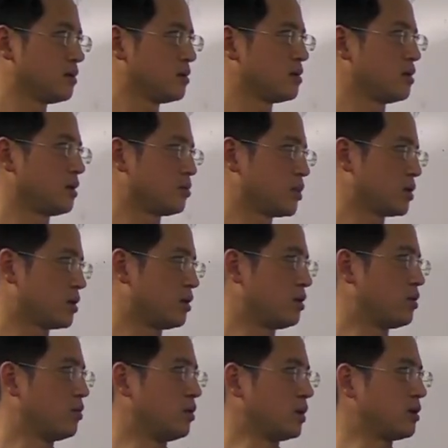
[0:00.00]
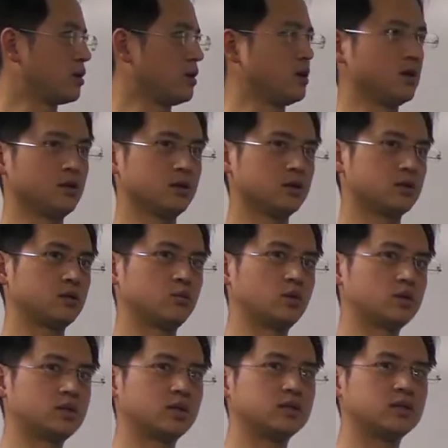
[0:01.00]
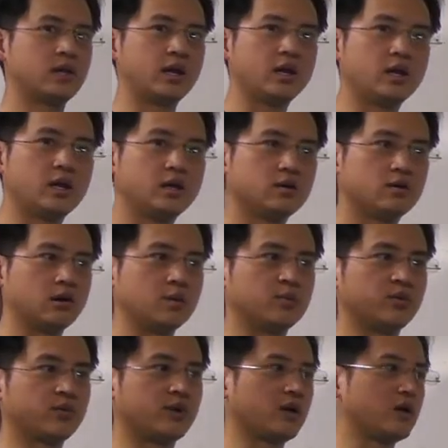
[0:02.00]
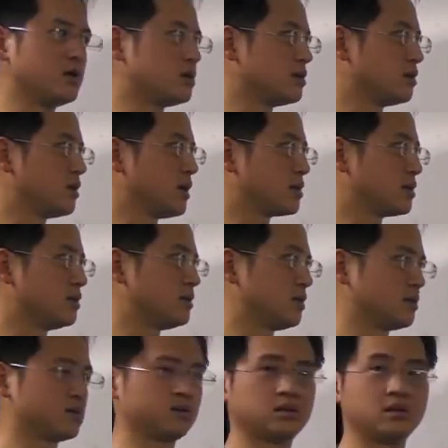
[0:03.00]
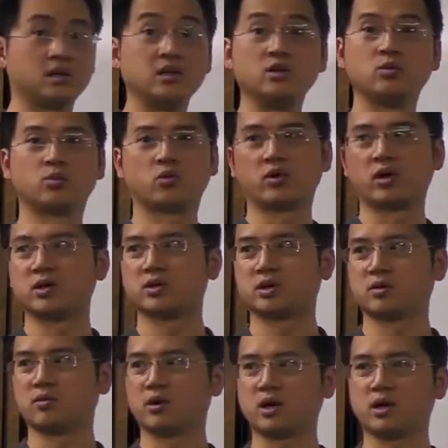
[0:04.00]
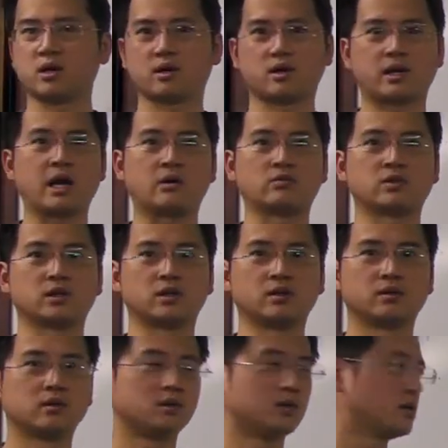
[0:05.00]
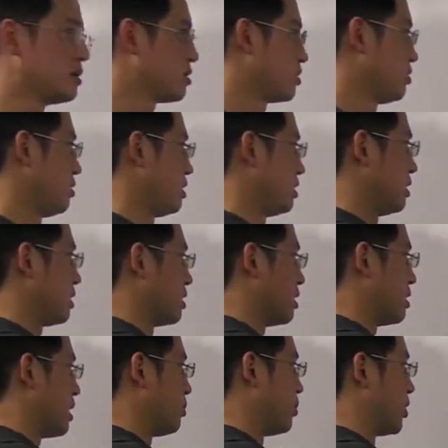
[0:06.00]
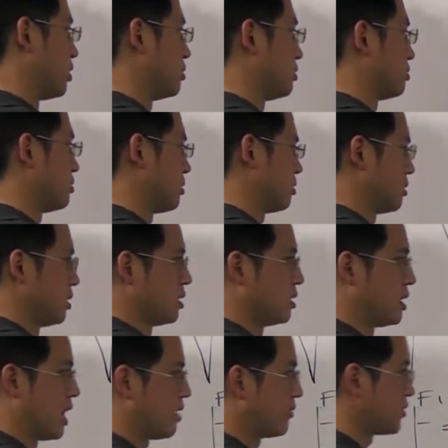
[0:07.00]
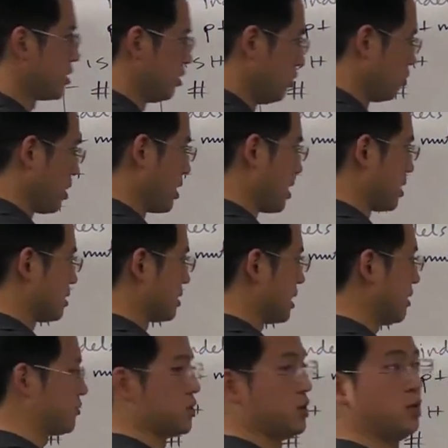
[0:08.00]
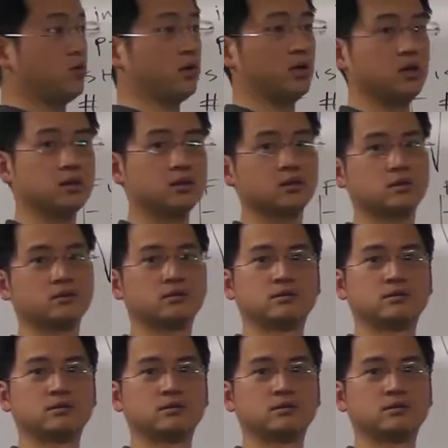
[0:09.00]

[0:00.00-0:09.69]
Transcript: Yep, so one thing, someone says gain or amplification, that's essentially enumeration, right? Counting. So you can get a number. I have 2 reds and I have 2 greens.